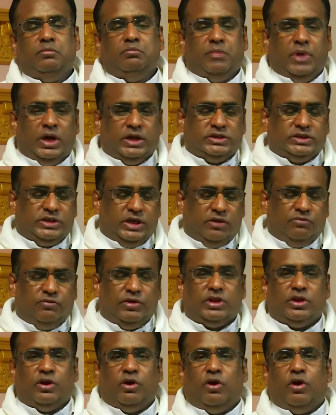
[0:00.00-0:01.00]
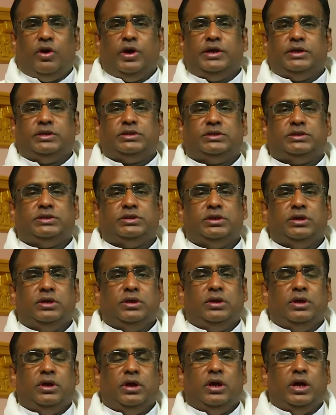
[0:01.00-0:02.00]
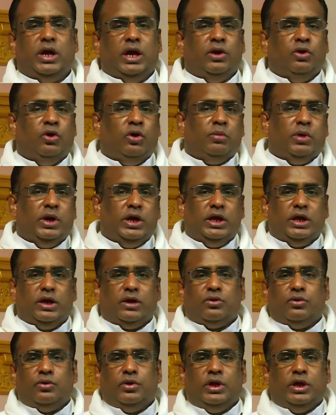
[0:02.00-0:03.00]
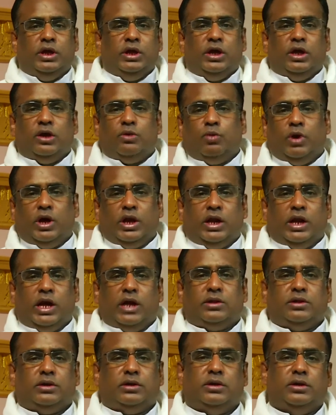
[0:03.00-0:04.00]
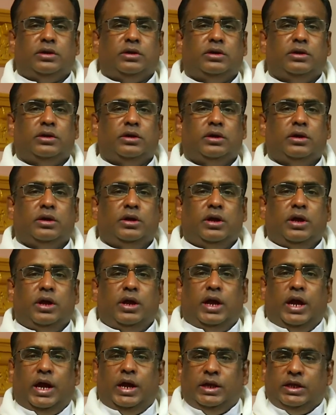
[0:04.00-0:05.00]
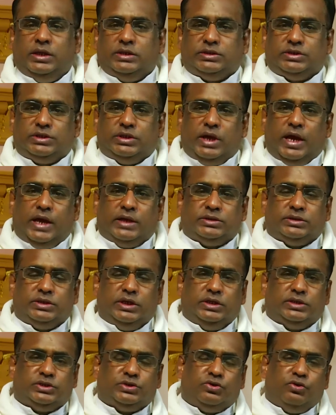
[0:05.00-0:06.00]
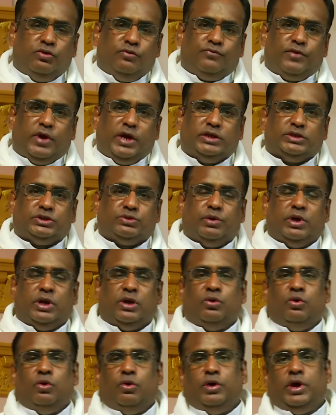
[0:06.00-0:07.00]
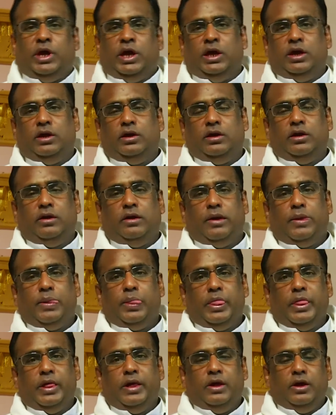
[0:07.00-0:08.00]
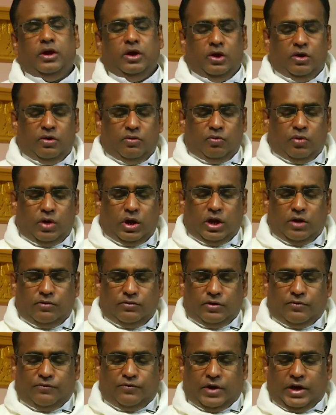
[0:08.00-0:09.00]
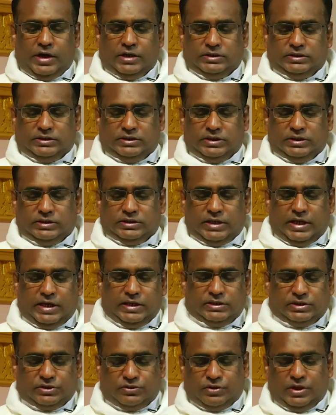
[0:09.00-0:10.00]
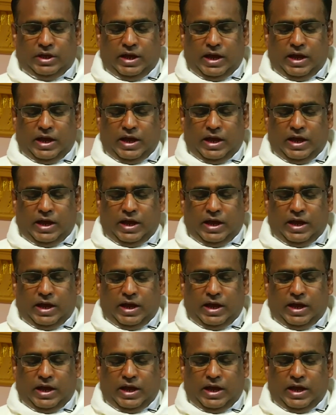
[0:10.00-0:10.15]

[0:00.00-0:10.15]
buzzing with noise, and nobody could hear one another and as these two friends were going, one of the friends says to